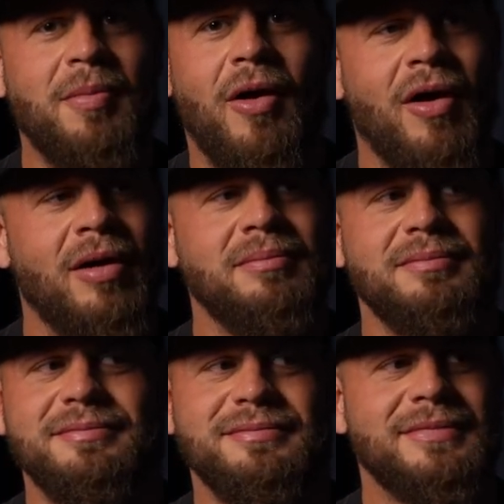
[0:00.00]
my
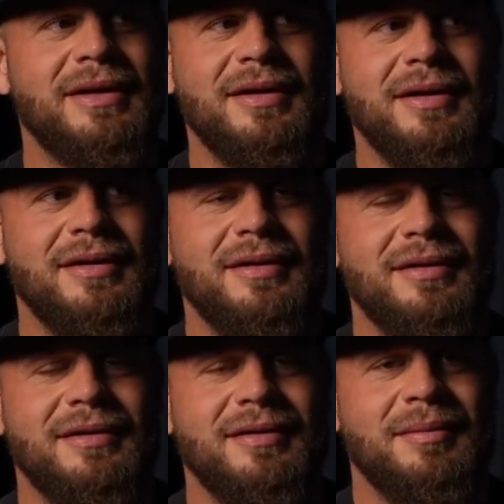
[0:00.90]
arm
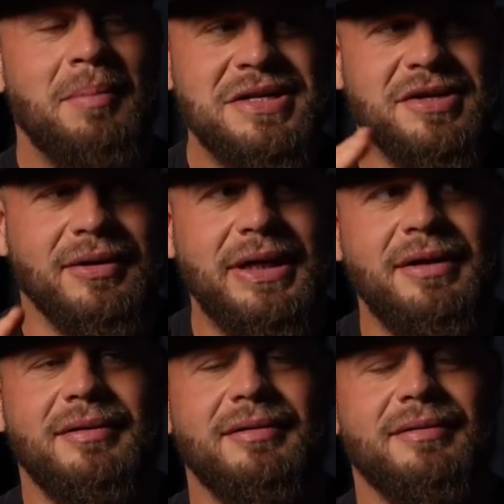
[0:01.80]
mentally